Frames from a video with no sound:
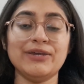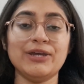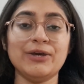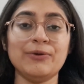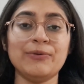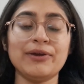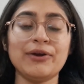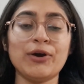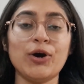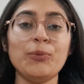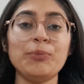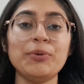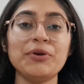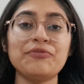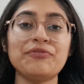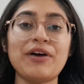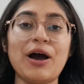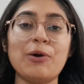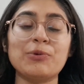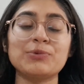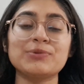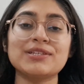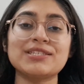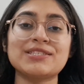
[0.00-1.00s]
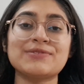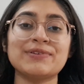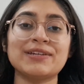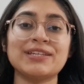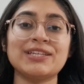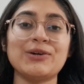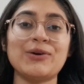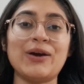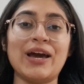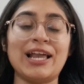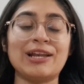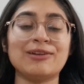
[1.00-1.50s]
We hope you found this
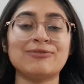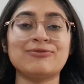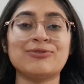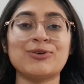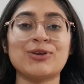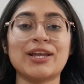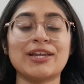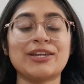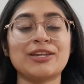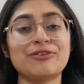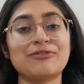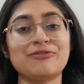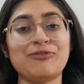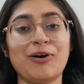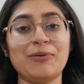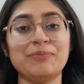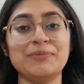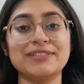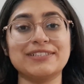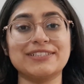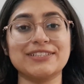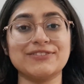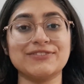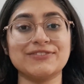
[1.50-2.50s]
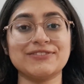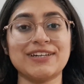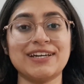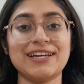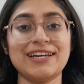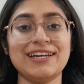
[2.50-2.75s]
video helpful and informative.